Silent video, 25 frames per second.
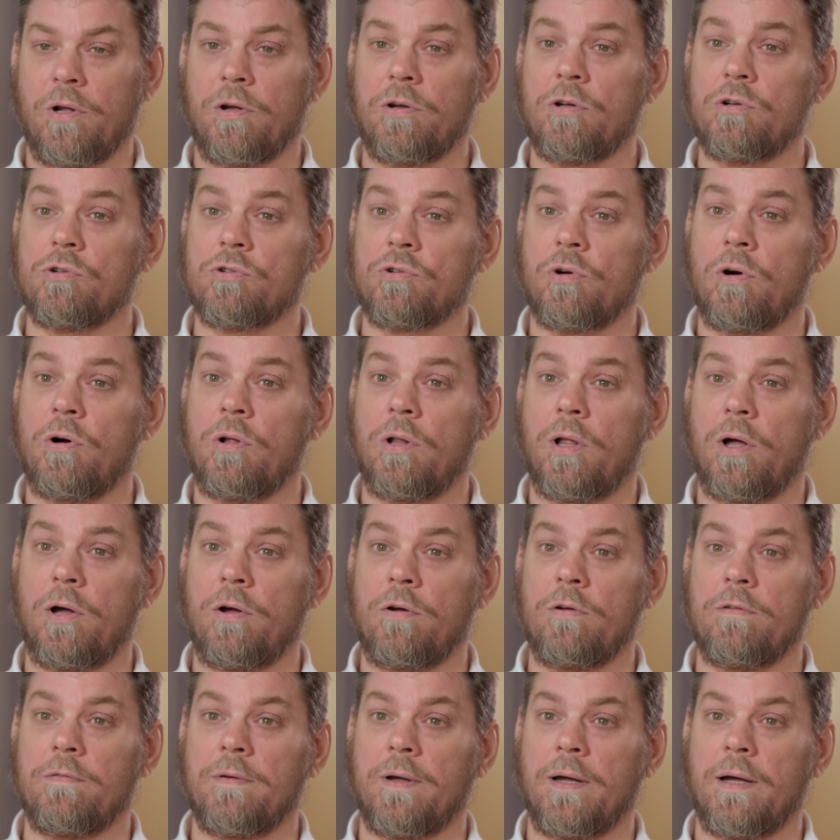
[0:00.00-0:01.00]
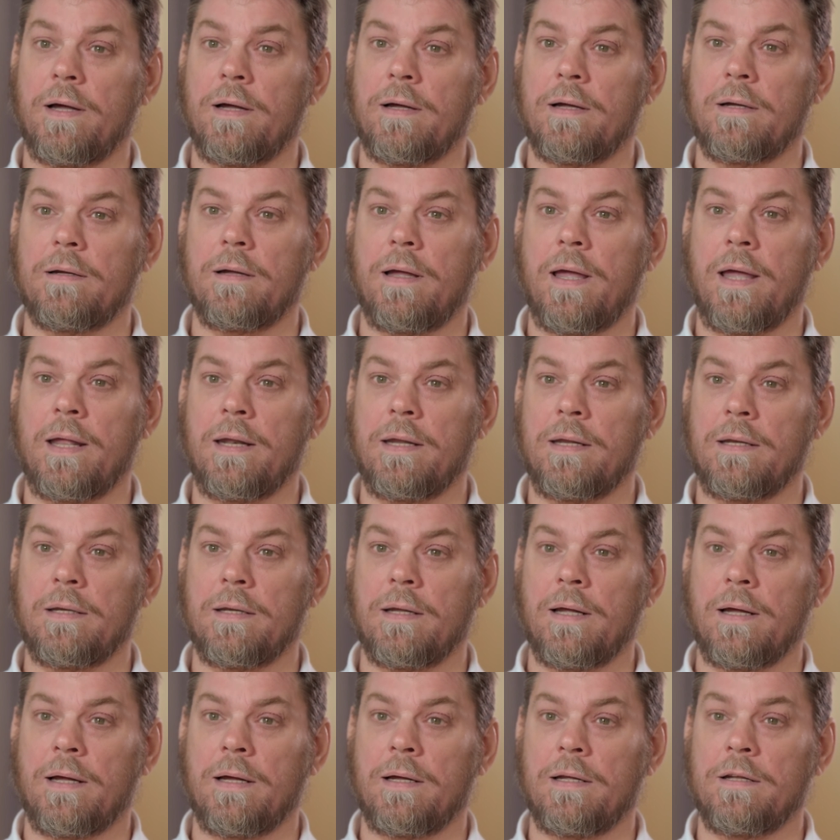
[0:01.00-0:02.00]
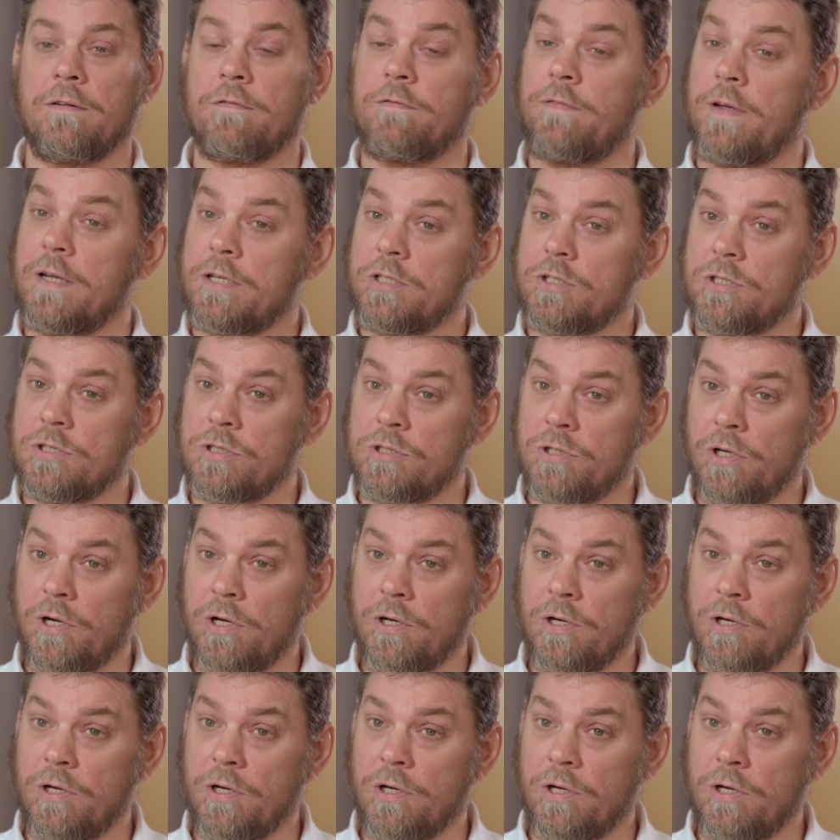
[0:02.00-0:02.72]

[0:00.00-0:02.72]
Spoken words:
control over any infections